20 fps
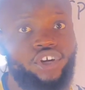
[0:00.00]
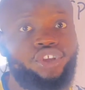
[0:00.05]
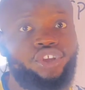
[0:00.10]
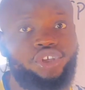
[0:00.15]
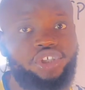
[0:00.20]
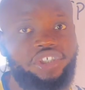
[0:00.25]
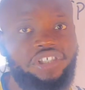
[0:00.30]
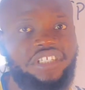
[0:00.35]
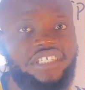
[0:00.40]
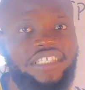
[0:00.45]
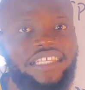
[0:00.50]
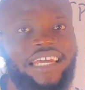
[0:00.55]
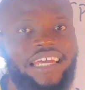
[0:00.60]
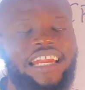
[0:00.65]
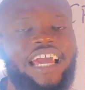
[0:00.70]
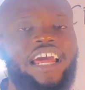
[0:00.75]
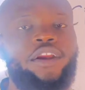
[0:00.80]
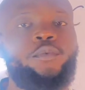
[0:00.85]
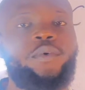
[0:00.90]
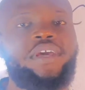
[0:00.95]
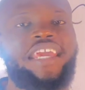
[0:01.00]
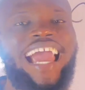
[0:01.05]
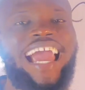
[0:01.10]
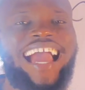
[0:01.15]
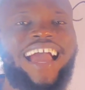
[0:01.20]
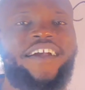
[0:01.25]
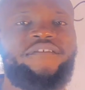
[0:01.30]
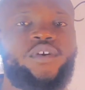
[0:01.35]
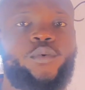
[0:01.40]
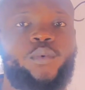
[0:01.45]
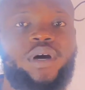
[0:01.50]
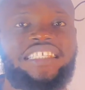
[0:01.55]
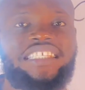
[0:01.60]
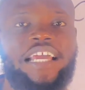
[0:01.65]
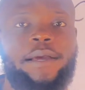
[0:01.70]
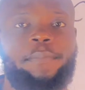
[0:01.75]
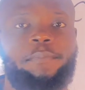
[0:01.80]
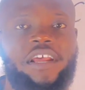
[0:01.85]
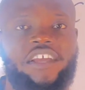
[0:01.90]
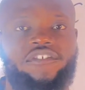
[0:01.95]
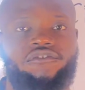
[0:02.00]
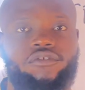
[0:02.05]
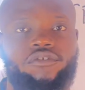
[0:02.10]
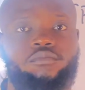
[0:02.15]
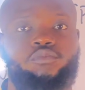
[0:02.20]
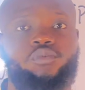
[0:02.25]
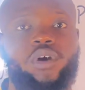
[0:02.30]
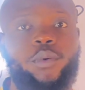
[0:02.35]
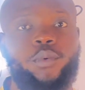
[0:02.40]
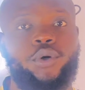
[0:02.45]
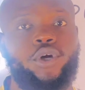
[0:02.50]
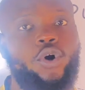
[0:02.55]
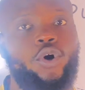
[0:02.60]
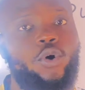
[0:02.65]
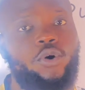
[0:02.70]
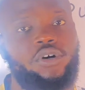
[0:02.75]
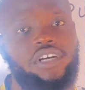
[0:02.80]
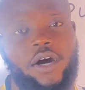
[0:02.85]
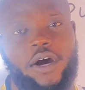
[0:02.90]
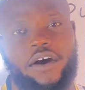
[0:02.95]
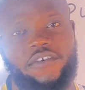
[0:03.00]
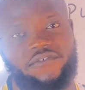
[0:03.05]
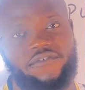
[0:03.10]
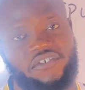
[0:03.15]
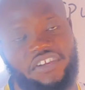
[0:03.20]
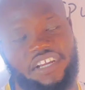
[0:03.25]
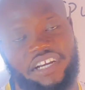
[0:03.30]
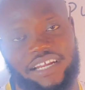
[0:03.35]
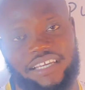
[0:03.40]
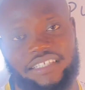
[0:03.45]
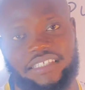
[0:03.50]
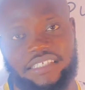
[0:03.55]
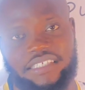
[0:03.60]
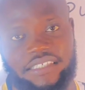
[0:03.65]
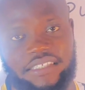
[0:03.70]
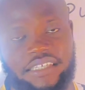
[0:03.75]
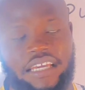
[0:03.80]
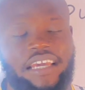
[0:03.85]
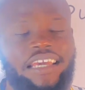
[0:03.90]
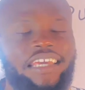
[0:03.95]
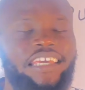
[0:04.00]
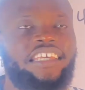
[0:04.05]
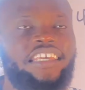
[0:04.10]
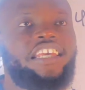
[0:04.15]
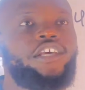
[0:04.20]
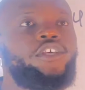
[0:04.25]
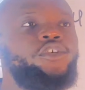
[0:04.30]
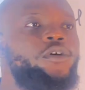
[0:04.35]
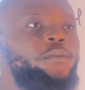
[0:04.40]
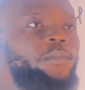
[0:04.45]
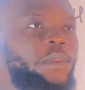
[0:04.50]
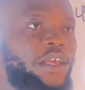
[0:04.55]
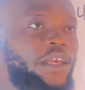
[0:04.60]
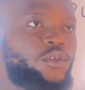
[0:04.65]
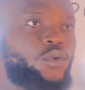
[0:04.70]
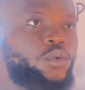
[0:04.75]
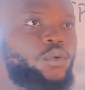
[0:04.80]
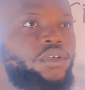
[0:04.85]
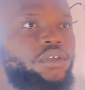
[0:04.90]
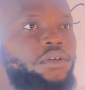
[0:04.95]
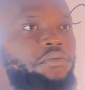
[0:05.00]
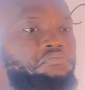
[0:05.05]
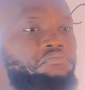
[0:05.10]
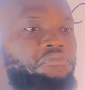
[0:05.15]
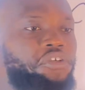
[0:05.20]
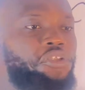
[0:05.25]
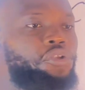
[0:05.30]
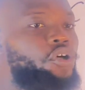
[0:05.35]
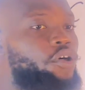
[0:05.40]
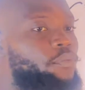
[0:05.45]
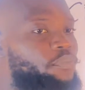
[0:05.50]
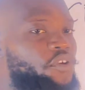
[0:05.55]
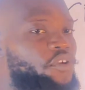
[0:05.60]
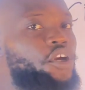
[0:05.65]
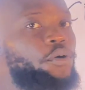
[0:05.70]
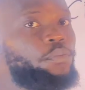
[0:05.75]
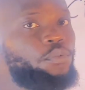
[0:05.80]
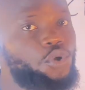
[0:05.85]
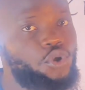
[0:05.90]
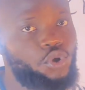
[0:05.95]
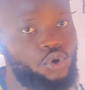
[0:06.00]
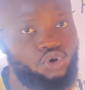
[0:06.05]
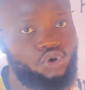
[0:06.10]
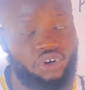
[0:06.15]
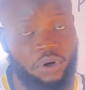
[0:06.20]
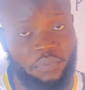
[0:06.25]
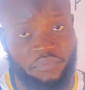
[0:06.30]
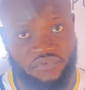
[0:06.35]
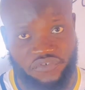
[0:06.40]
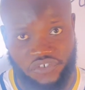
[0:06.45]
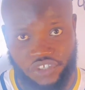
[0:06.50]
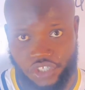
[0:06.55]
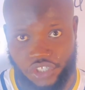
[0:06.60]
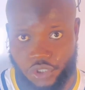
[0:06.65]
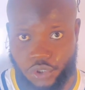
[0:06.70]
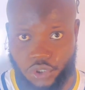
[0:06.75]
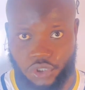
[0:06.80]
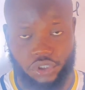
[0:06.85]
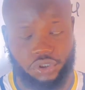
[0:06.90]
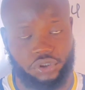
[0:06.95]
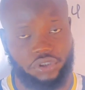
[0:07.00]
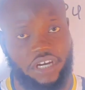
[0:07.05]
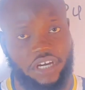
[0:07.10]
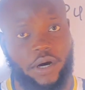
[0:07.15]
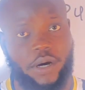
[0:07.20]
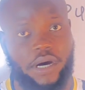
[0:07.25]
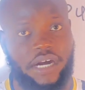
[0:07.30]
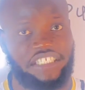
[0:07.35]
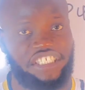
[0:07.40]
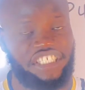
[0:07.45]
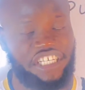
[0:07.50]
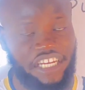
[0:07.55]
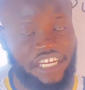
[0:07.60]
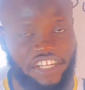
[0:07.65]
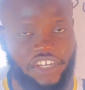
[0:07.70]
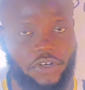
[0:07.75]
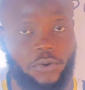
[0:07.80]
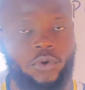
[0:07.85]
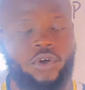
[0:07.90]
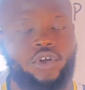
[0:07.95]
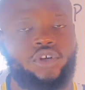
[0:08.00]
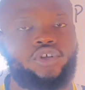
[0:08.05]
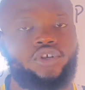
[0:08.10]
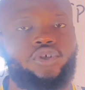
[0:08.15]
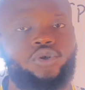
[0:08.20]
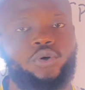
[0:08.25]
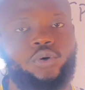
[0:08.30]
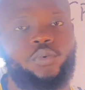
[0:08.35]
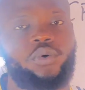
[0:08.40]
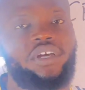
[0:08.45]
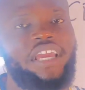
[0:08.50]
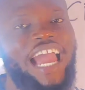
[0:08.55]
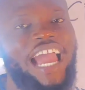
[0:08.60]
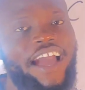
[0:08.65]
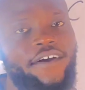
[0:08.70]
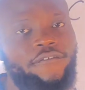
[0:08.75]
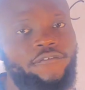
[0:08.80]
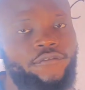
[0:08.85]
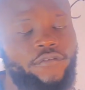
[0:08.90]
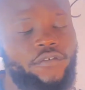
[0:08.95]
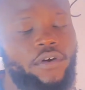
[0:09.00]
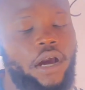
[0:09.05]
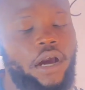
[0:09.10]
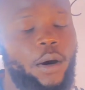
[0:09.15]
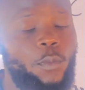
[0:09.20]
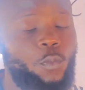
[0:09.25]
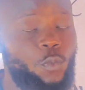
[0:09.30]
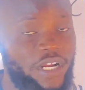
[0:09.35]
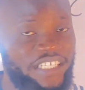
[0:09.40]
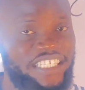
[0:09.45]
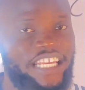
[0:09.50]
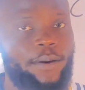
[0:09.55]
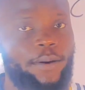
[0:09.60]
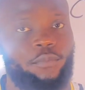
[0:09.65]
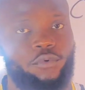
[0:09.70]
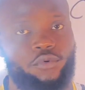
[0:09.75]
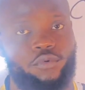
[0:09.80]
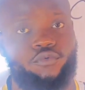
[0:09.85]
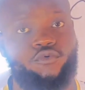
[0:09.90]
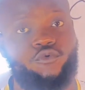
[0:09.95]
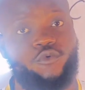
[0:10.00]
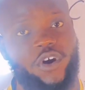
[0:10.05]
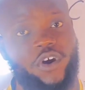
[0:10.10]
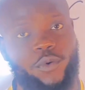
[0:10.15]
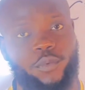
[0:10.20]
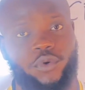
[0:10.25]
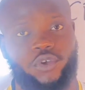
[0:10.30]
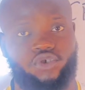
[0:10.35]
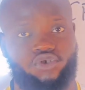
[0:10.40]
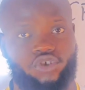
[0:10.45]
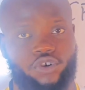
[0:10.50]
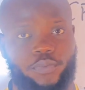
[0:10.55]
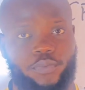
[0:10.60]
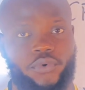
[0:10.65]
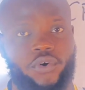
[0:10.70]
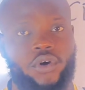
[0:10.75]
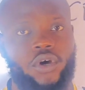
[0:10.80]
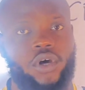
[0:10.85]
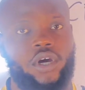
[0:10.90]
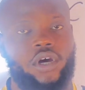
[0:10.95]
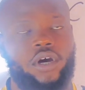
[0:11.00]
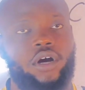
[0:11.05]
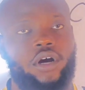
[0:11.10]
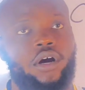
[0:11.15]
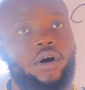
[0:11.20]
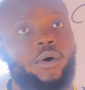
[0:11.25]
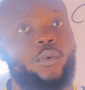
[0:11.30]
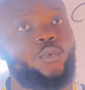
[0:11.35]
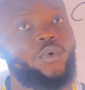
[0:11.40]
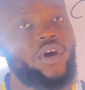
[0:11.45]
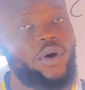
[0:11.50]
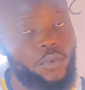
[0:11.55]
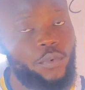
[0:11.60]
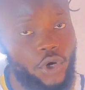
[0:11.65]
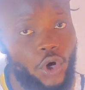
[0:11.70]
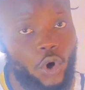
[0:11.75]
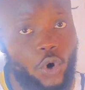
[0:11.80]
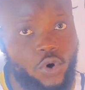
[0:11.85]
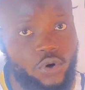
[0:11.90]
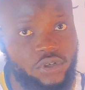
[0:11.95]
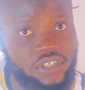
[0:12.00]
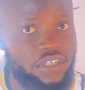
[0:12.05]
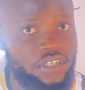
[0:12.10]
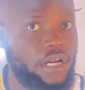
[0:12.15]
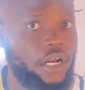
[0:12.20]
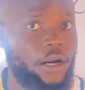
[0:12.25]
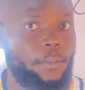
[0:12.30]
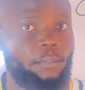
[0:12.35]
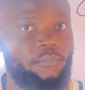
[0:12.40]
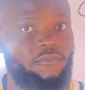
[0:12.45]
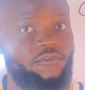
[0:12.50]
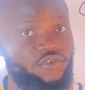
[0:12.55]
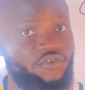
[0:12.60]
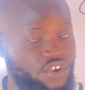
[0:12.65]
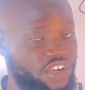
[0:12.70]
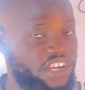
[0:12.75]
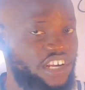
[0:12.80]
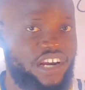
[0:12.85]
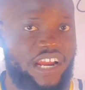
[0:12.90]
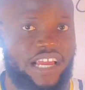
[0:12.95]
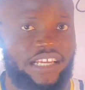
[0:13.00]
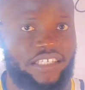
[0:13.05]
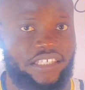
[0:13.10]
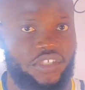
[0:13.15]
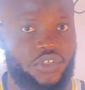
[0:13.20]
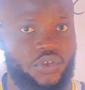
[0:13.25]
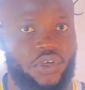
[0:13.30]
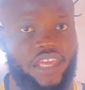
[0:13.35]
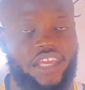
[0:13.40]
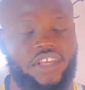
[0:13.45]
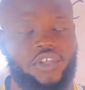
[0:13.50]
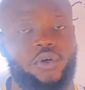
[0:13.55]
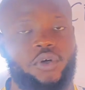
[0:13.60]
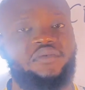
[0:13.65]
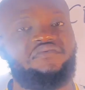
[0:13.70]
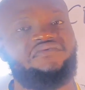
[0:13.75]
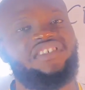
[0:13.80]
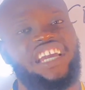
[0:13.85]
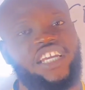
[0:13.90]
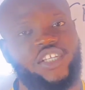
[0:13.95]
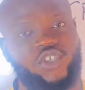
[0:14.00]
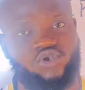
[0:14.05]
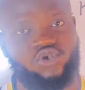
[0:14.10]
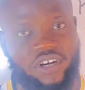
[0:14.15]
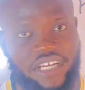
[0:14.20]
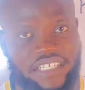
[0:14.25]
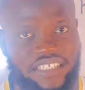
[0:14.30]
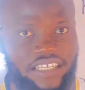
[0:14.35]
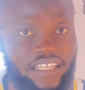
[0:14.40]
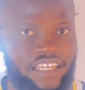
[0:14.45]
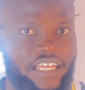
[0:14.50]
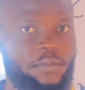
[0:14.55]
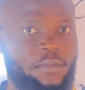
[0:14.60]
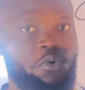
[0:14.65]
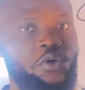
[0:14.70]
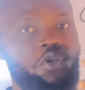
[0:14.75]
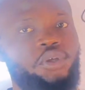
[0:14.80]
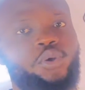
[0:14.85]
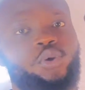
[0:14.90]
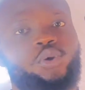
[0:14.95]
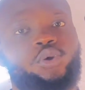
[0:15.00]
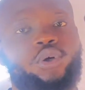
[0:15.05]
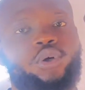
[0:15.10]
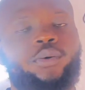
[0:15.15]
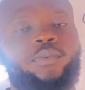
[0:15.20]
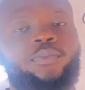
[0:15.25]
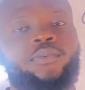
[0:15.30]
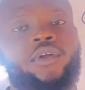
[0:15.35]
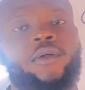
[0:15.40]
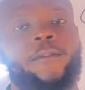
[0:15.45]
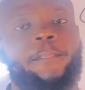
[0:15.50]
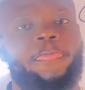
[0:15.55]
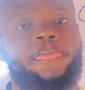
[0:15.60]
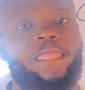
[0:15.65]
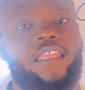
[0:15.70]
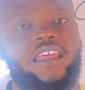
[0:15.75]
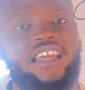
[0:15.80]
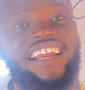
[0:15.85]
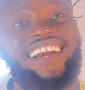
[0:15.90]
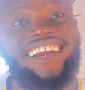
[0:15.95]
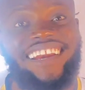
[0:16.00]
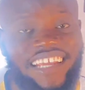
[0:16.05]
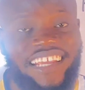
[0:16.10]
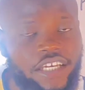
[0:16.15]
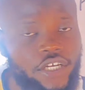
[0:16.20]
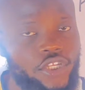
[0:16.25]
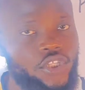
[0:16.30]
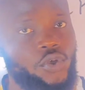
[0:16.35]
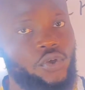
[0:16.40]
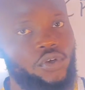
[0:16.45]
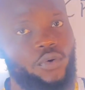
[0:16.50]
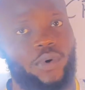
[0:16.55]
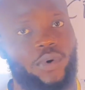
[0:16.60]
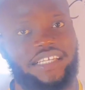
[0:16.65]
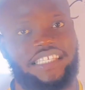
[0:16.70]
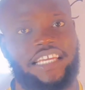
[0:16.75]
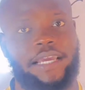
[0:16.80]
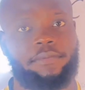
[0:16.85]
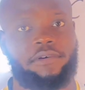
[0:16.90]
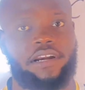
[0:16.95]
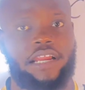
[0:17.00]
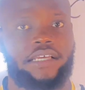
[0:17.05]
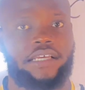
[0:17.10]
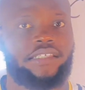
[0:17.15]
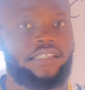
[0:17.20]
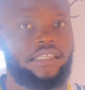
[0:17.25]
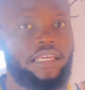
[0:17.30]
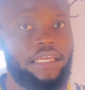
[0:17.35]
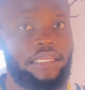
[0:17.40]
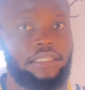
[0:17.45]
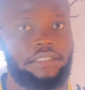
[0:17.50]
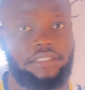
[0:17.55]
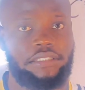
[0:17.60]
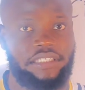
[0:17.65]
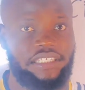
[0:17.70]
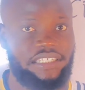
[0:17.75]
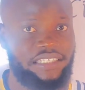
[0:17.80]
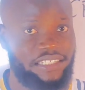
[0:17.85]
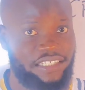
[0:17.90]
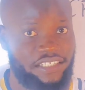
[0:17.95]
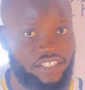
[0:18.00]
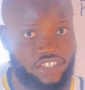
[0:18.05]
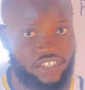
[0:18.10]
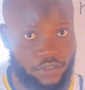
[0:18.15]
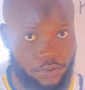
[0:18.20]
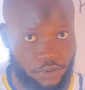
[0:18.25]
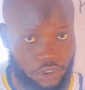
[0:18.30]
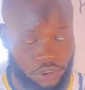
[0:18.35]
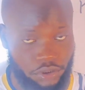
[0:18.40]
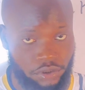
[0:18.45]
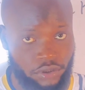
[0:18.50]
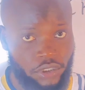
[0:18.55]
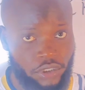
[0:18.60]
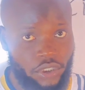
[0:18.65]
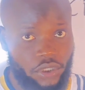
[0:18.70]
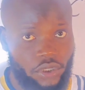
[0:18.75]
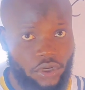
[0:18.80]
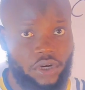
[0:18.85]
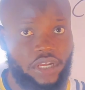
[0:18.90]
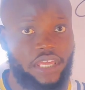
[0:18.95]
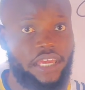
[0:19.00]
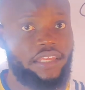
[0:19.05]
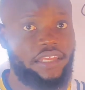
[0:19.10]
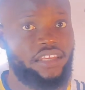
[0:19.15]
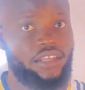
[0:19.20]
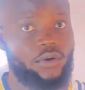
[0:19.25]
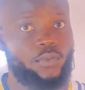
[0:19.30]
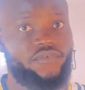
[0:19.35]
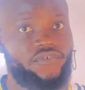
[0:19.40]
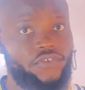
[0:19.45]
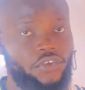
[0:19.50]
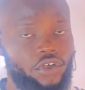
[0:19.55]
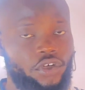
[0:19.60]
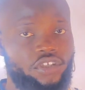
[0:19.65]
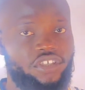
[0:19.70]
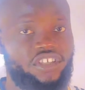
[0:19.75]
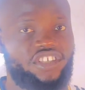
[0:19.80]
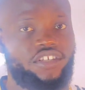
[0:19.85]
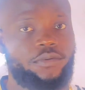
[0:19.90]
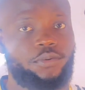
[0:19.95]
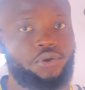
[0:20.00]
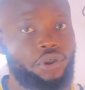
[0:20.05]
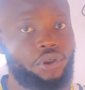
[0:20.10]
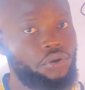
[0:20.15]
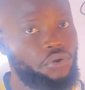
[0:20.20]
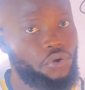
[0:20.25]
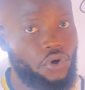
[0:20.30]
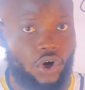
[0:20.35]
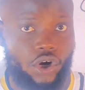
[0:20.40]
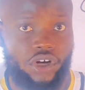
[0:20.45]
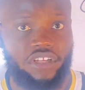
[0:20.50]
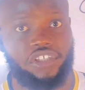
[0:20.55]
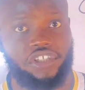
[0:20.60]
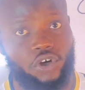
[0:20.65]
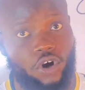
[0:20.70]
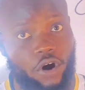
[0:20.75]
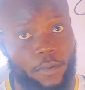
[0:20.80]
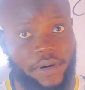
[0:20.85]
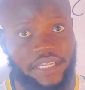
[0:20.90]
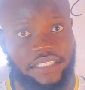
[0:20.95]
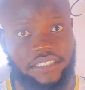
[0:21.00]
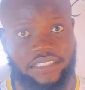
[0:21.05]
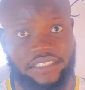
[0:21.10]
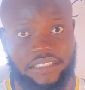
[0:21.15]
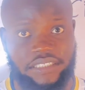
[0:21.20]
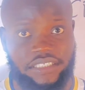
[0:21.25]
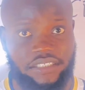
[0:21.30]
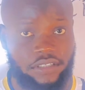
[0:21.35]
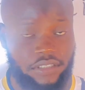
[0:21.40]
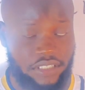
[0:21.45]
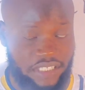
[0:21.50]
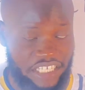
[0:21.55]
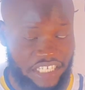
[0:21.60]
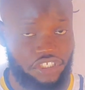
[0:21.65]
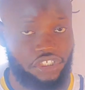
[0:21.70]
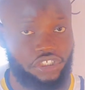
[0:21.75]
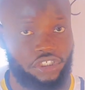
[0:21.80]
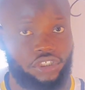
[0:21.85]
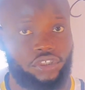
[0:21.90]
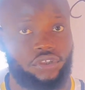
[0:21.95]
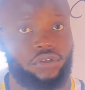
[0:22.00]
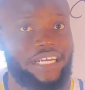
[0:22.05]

Do you understand? And we have a WhatsApp platform where we hold our free classes in case sometimes we may not be able to drop videos on our channel. So we have a WhatsApp group where we drop where we hold free classes. Okay, so if you are interested, I'm going to drop the link to the WhatsApp class in the description. Okay, in the video description or in the comments section.